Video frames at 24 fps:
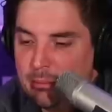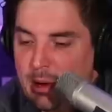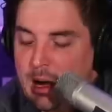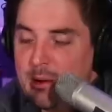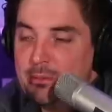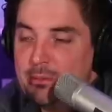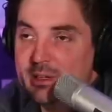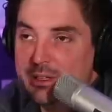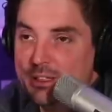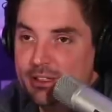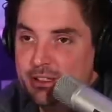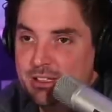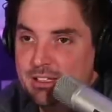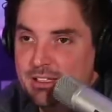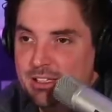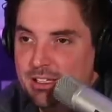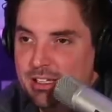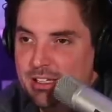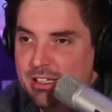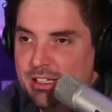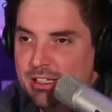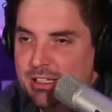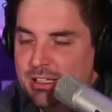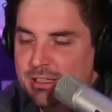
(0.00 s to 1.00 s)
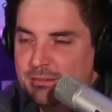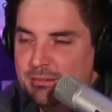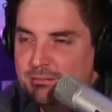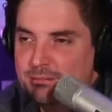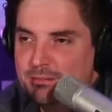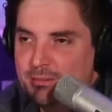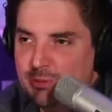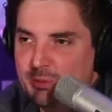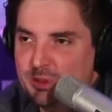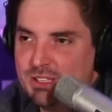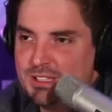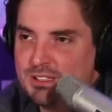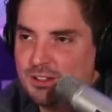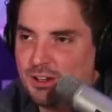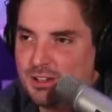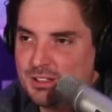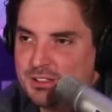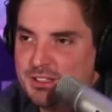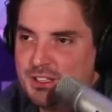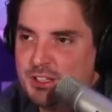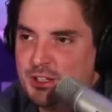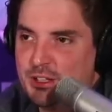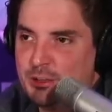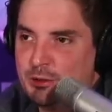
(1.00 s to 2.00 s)
Publicly yeah. Uh, was
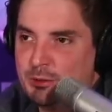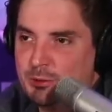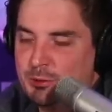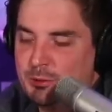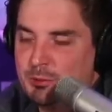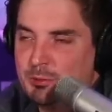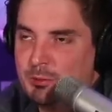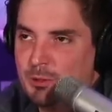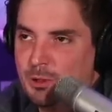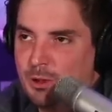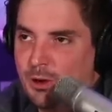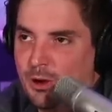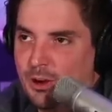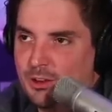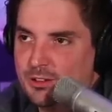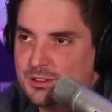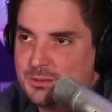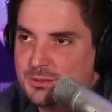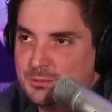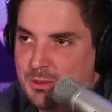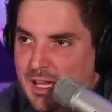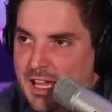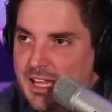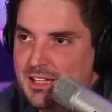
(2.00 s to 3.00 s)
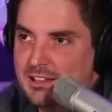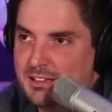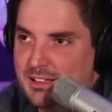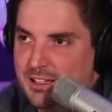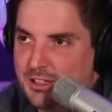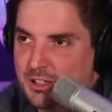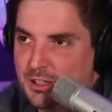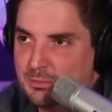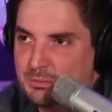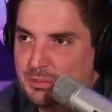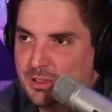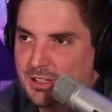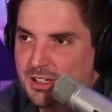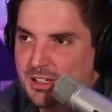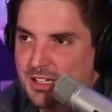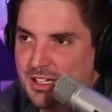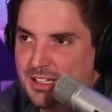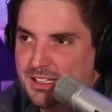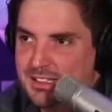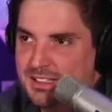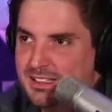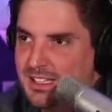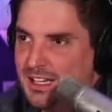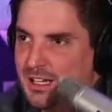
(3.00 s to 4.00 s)
Arsenio Hall's band leader, but yeah,
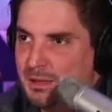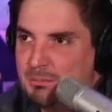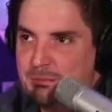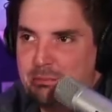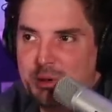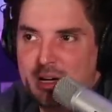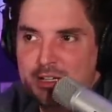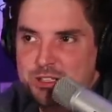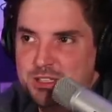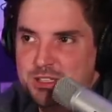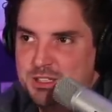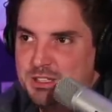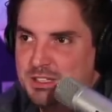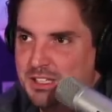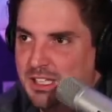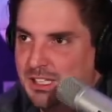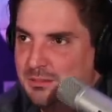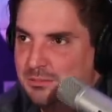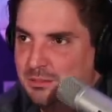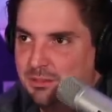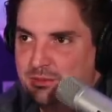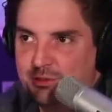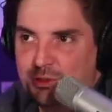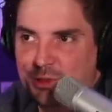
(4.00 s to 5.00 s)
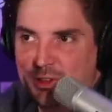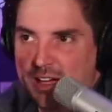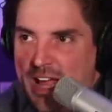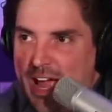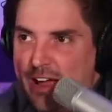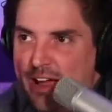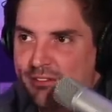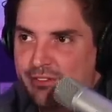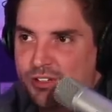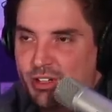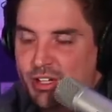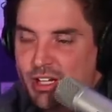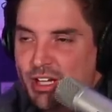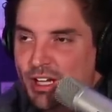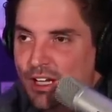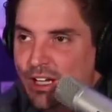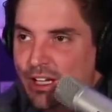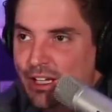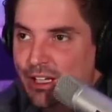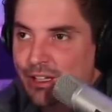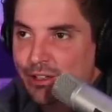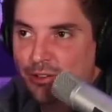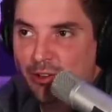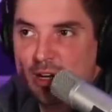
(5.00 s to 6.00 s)
like yeah, did a bunch of shit before and after.
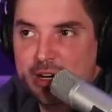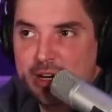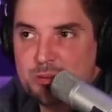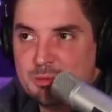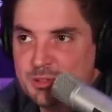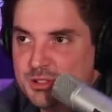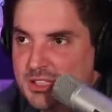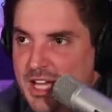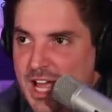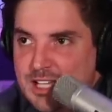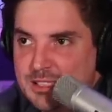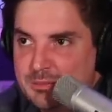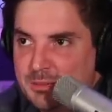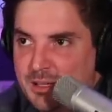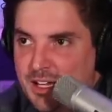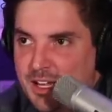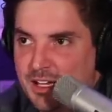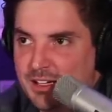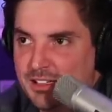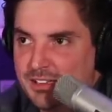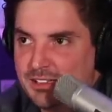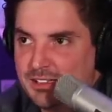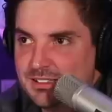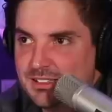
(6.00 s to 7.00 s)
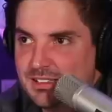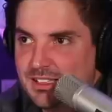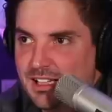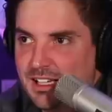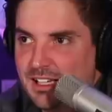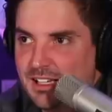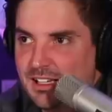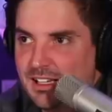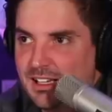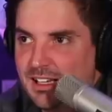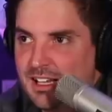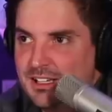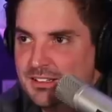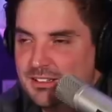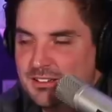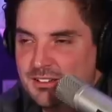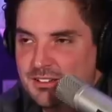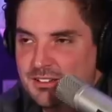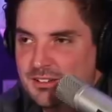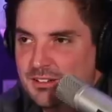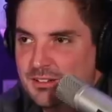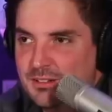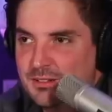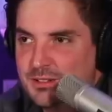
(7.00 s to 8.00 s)
An incredible jazz pianist mm -hmm. and
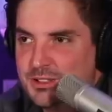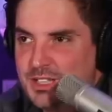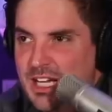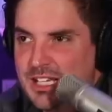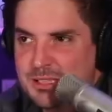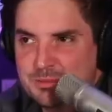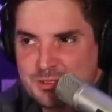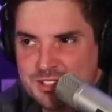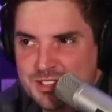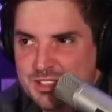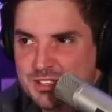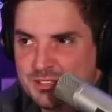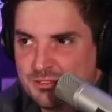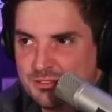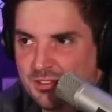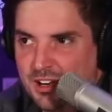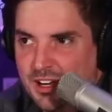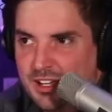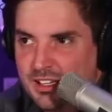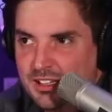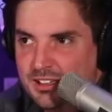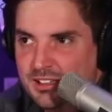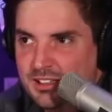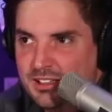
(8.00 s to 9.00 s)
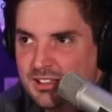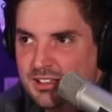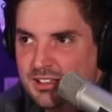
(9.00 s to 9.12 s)
jazz musician, right?